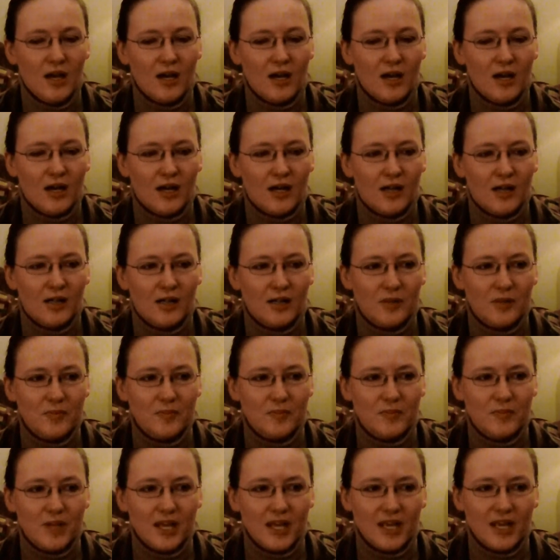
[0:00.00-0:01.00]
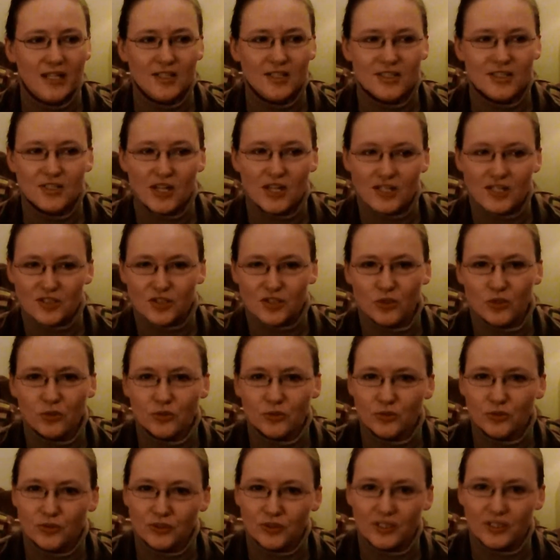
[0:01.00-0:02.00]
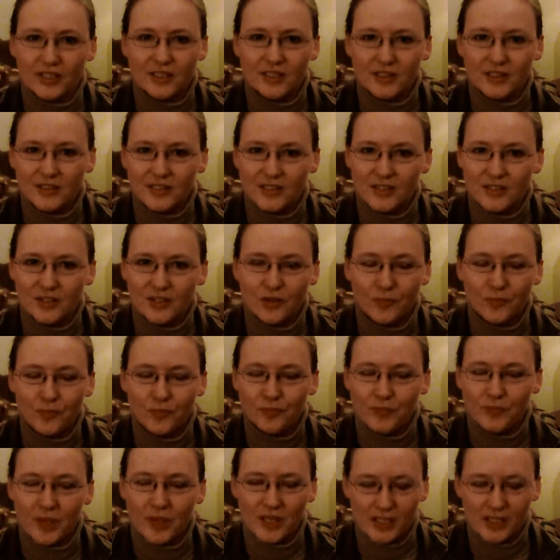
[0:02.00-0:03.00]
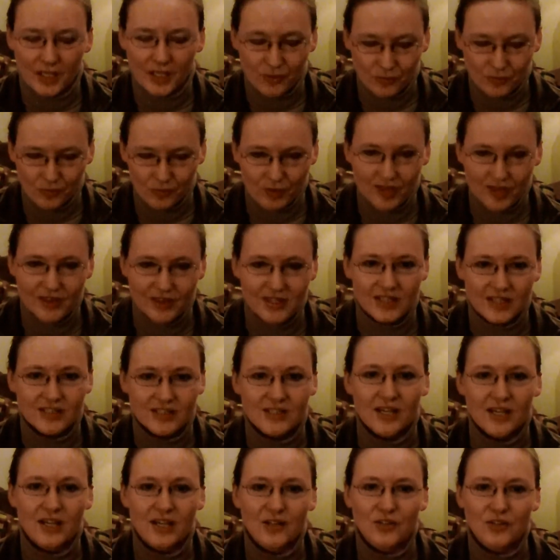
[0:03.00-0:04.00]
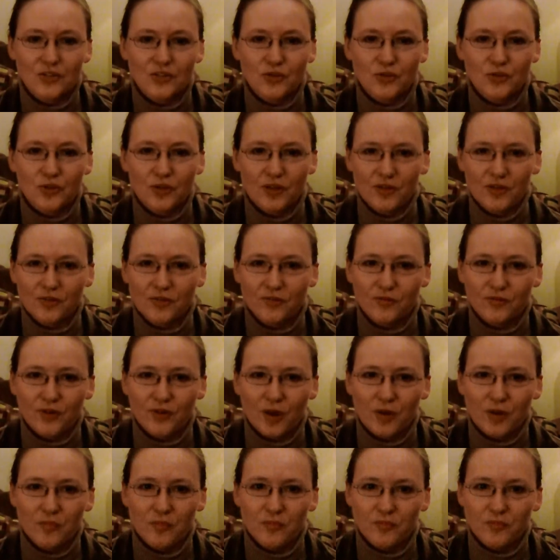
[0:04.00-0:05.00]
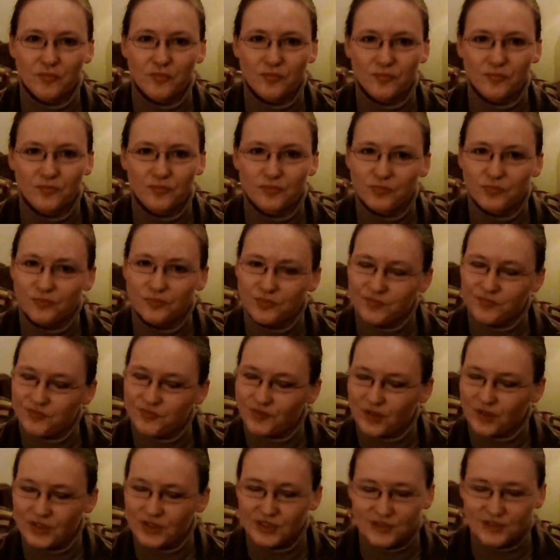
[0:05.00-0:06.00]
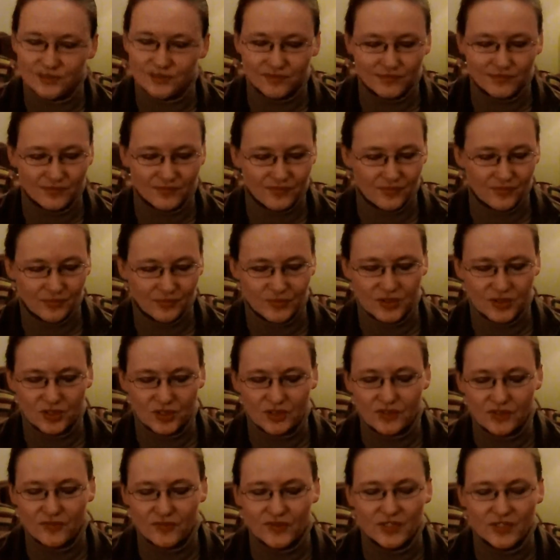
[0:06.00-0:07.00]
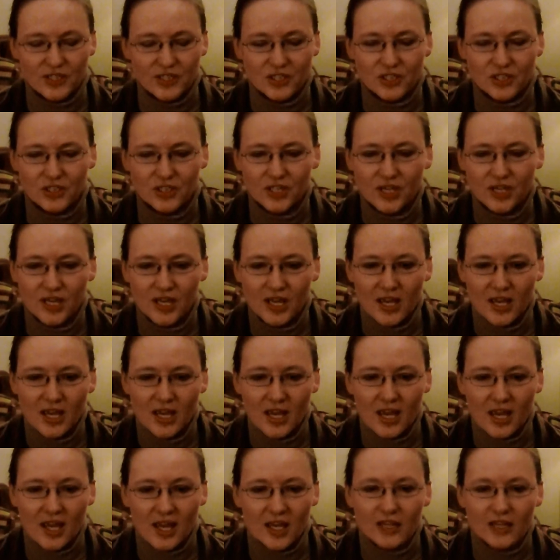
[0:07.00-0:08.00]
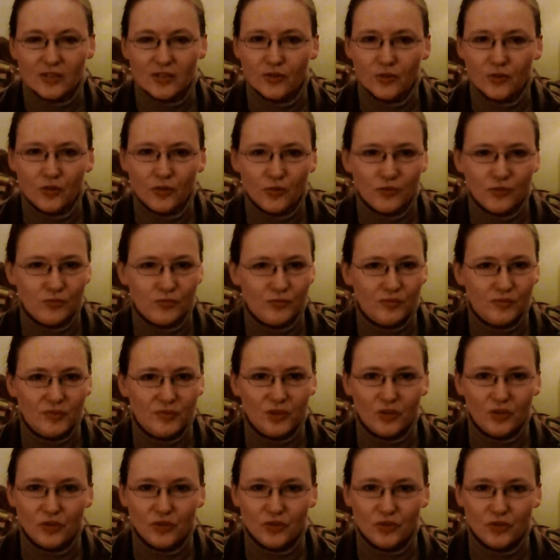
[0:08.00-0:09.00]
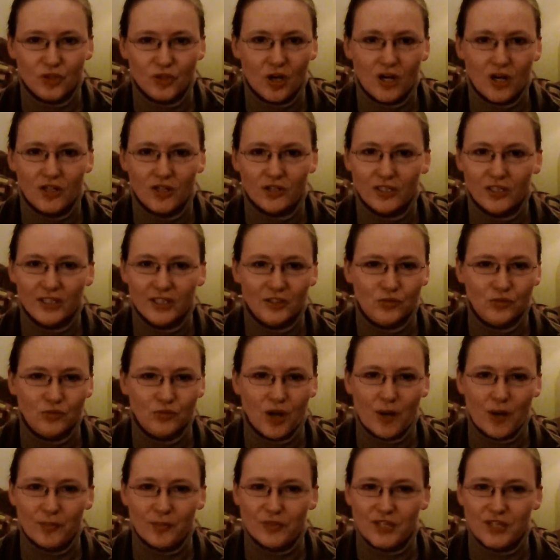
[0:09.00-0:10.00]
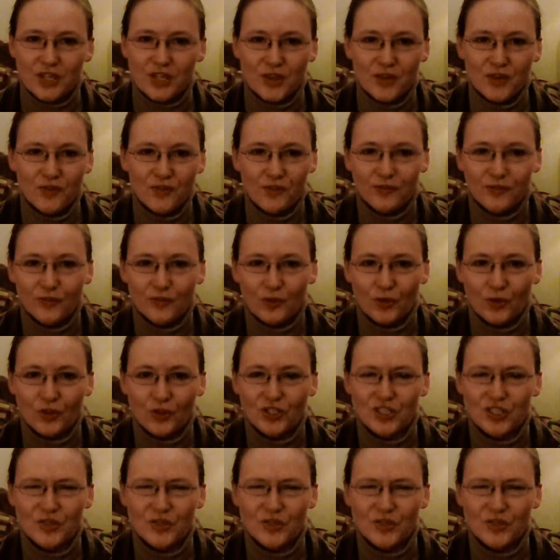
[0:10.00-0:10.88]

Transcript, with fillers: Um, and, and told her, like, you know, and I read the entire story from, from, from start to finish. And her, her jaw, like, dropped to the floor.